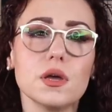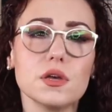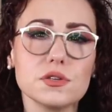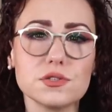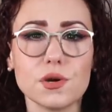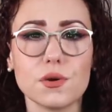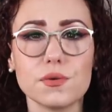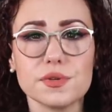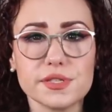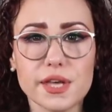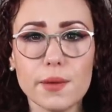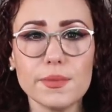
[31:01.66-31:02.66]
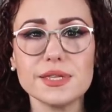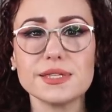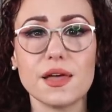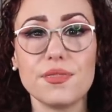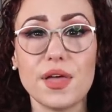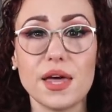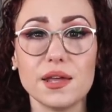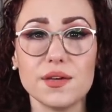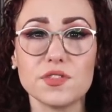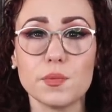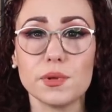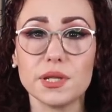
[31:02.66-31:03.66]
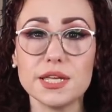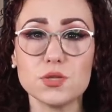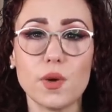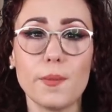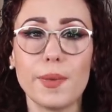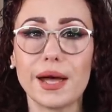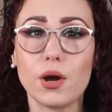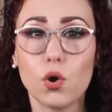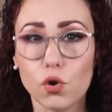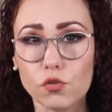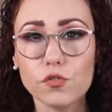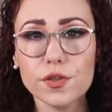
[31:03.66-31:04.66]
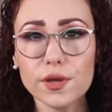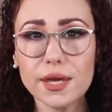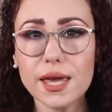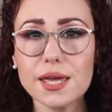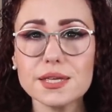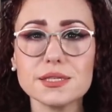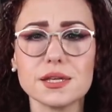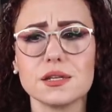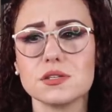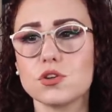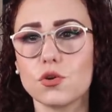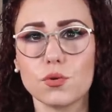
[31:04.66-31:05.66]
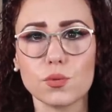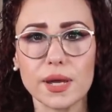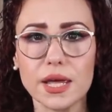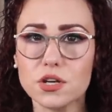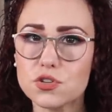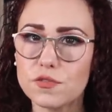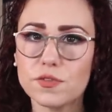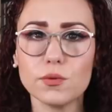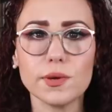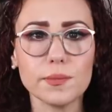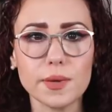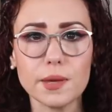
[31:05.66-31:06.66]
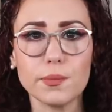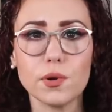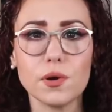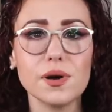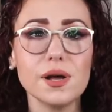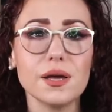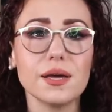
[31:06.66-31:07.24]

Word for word: So Sammy said that if the police went back over the case and started re interviewing people,